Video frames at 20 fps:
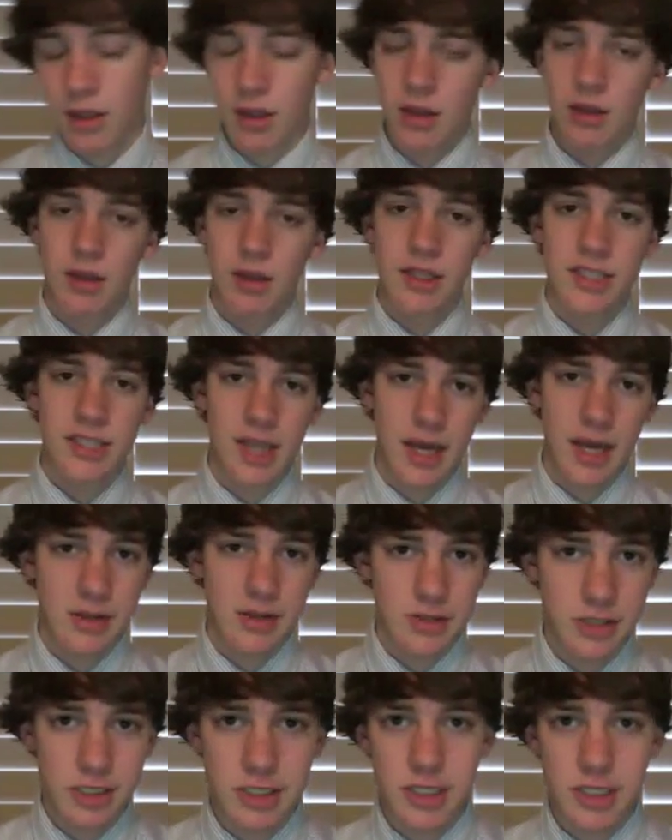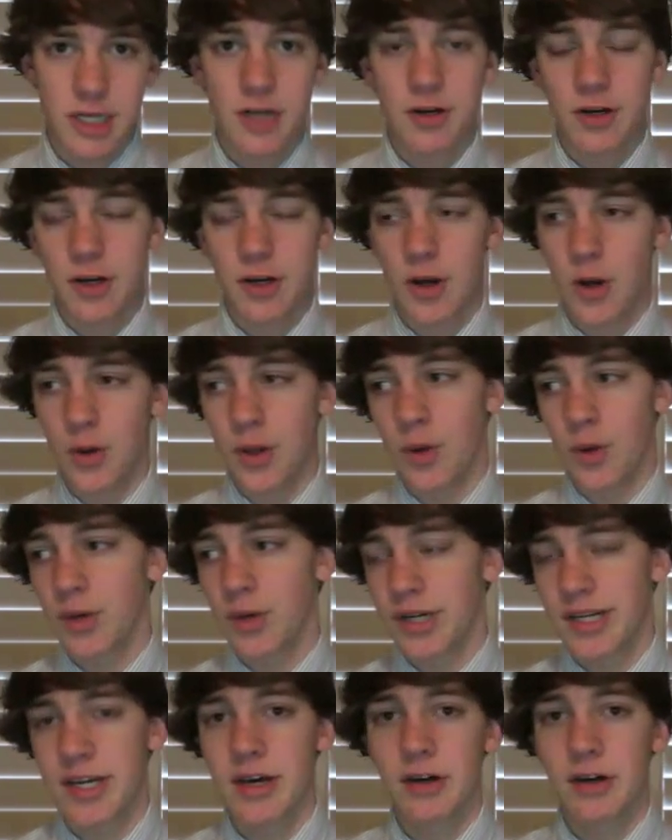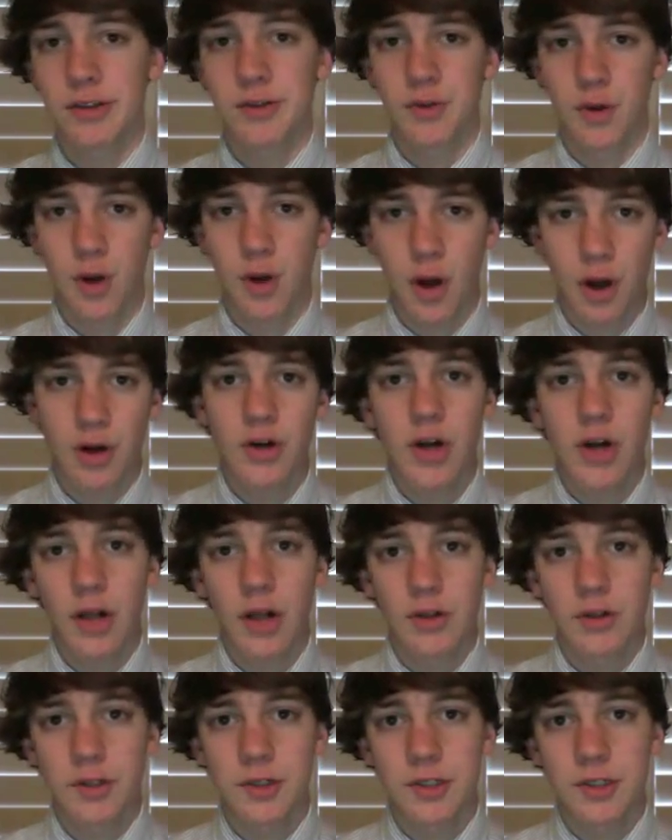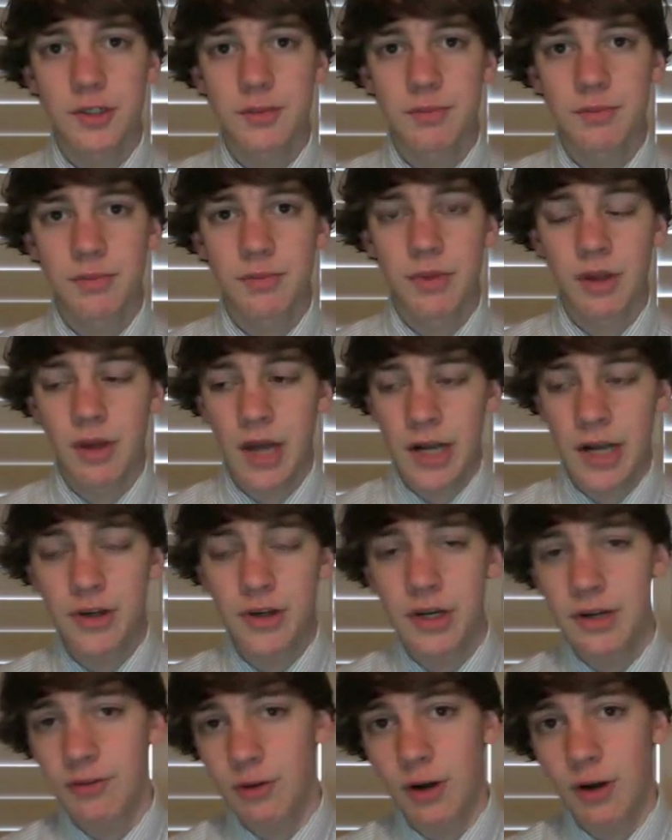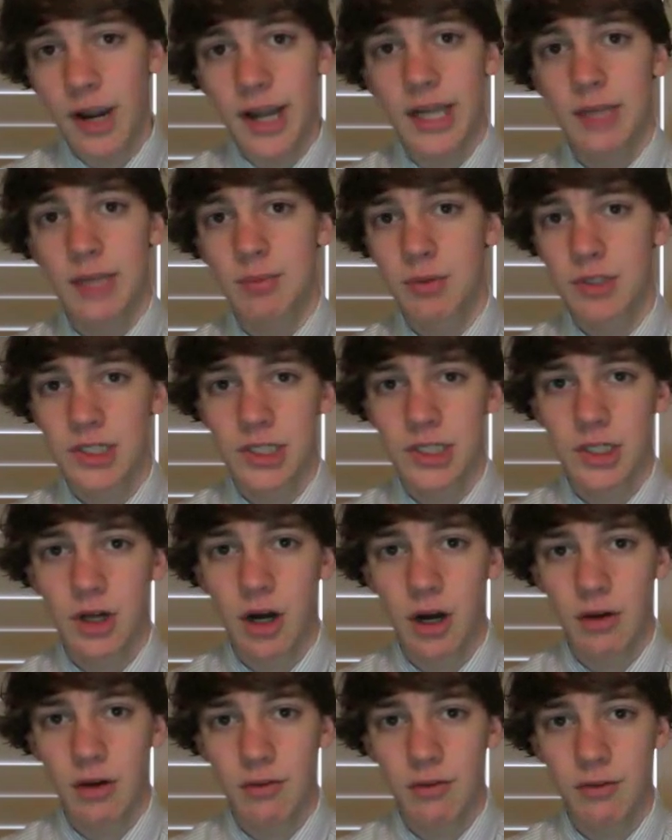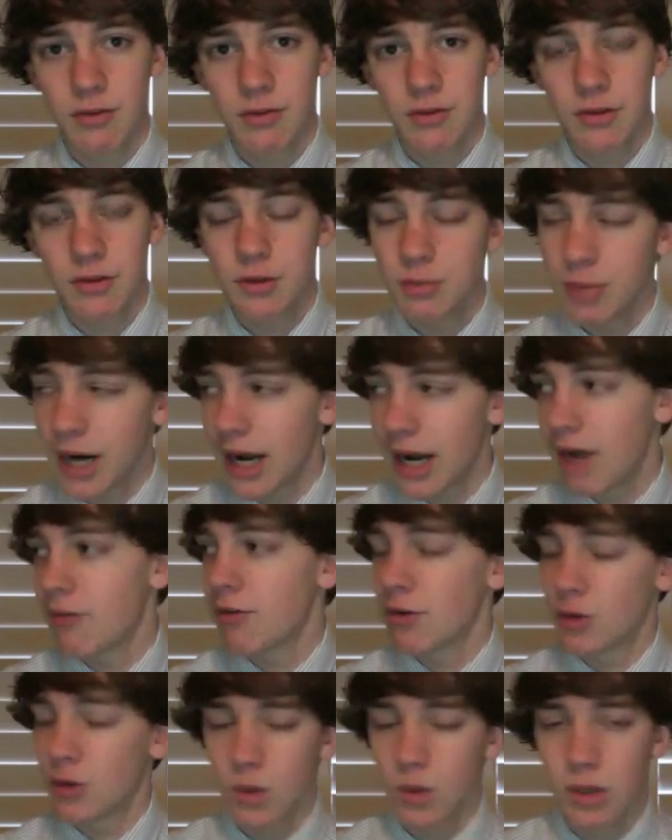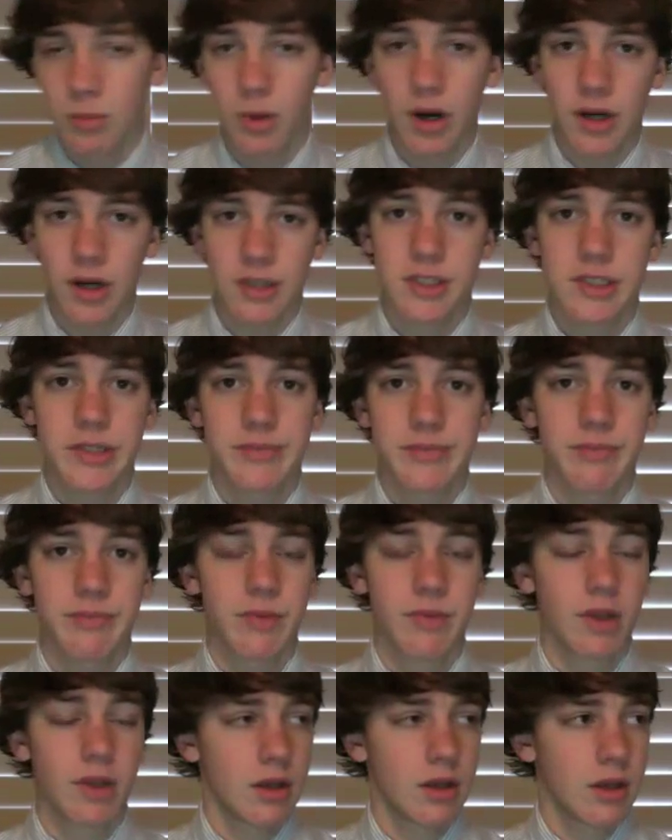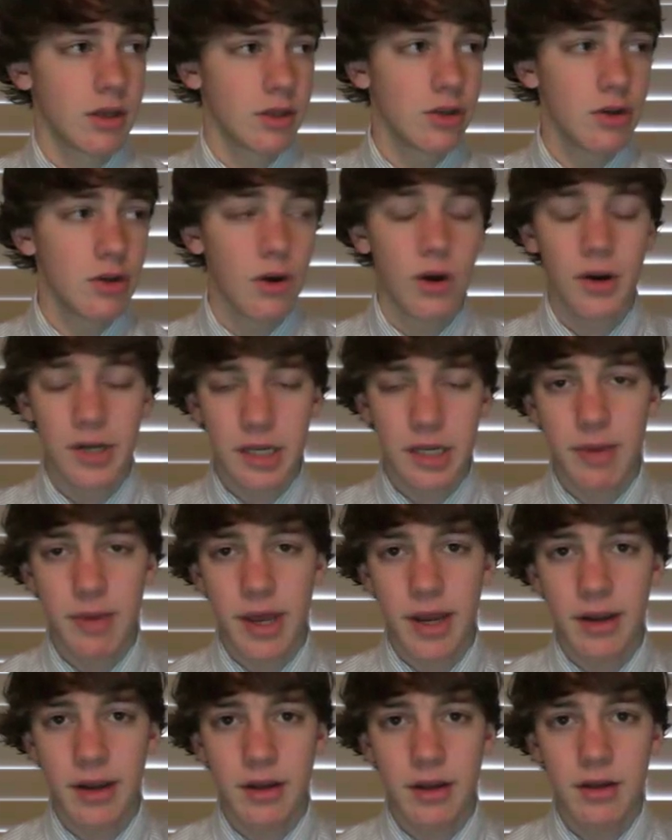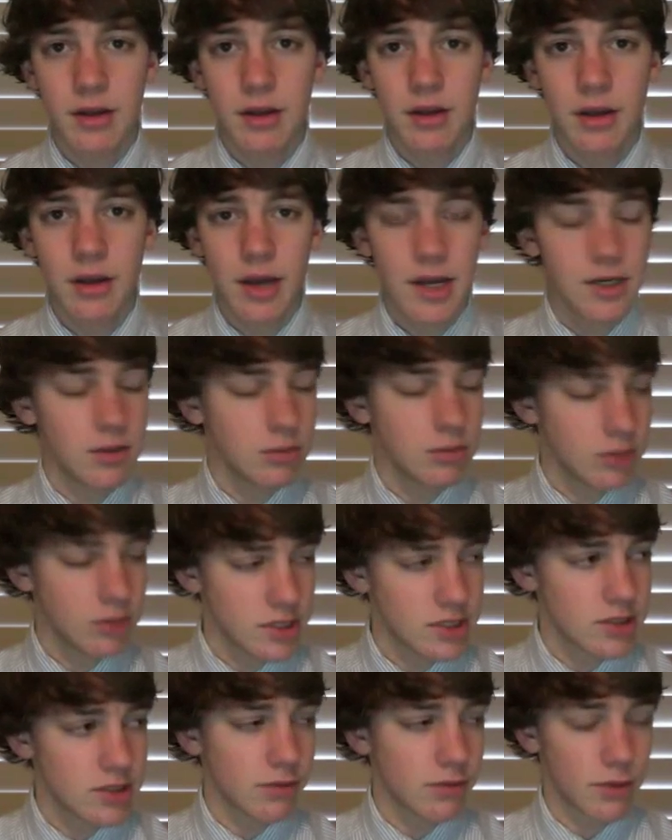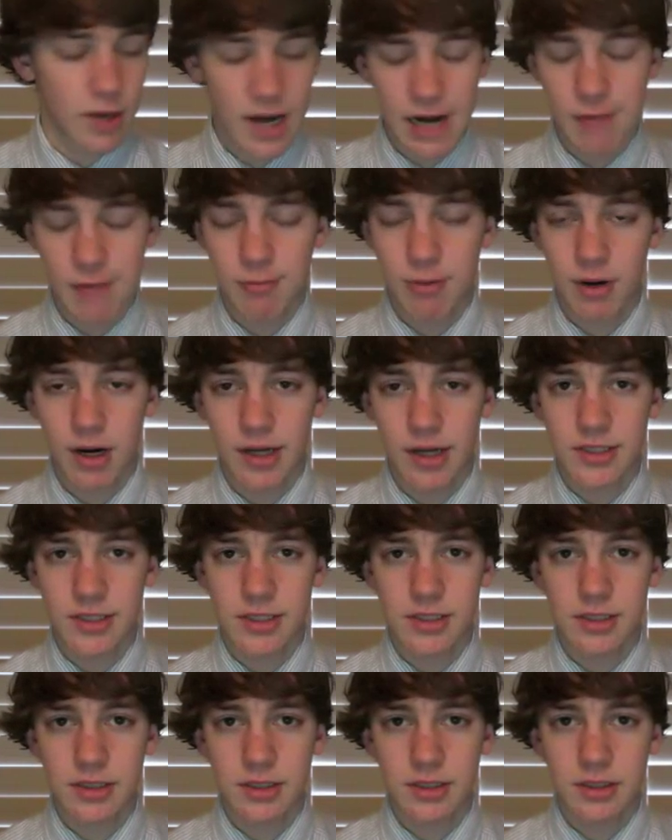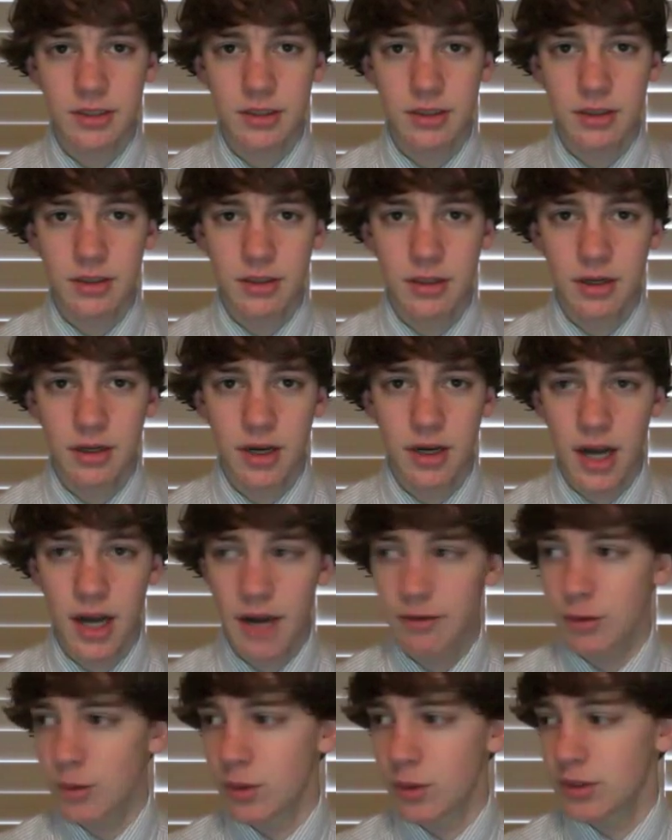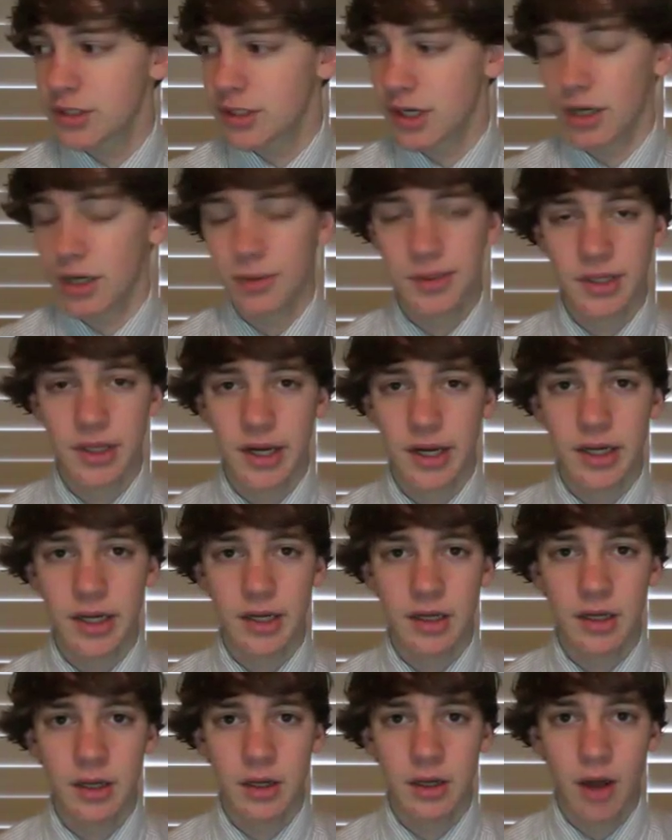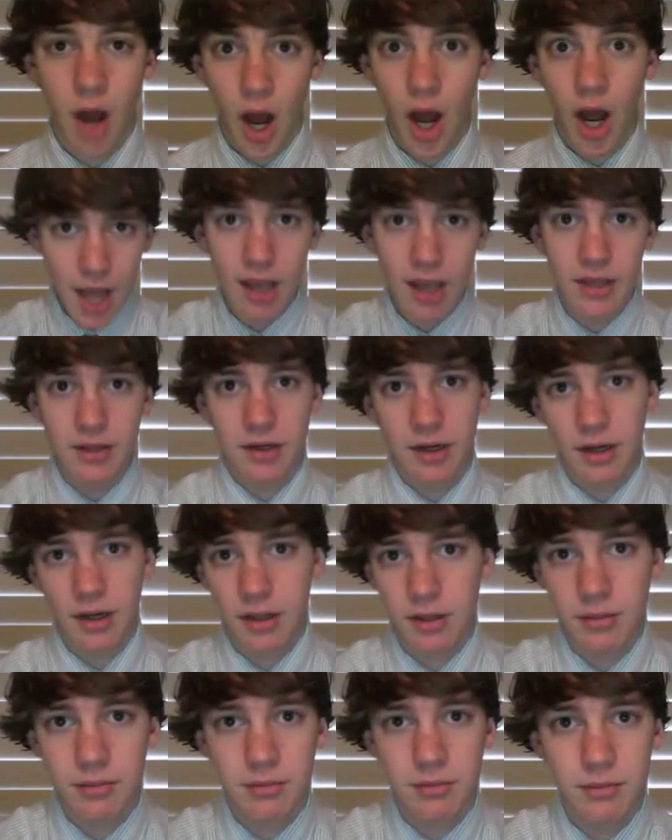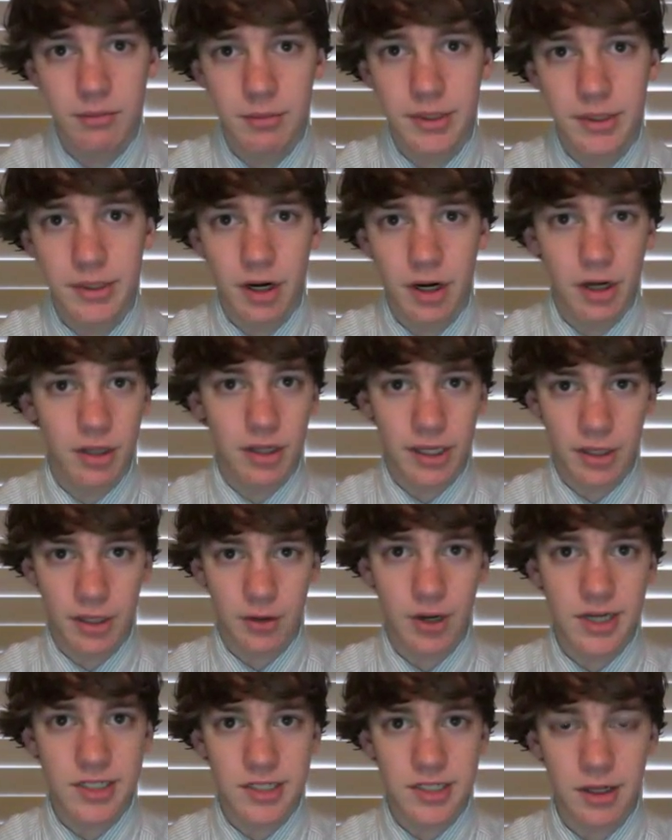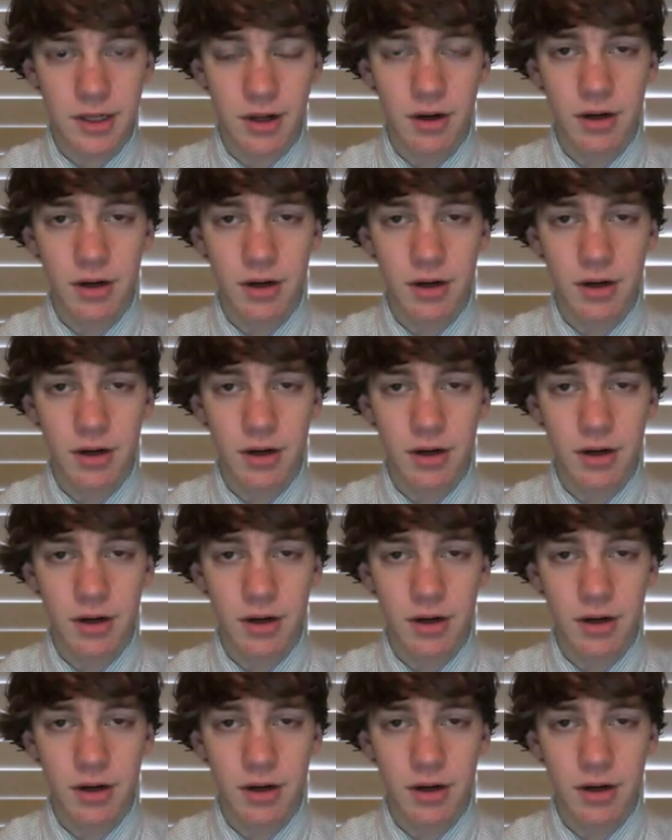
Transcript: let's say there's a stereo that retails for $100, and you get it for 80% off. You buy it for 20 bucks. You go on eBay and you list it for half price. Everyone's going to be like, and they're going to bid on it like crazy,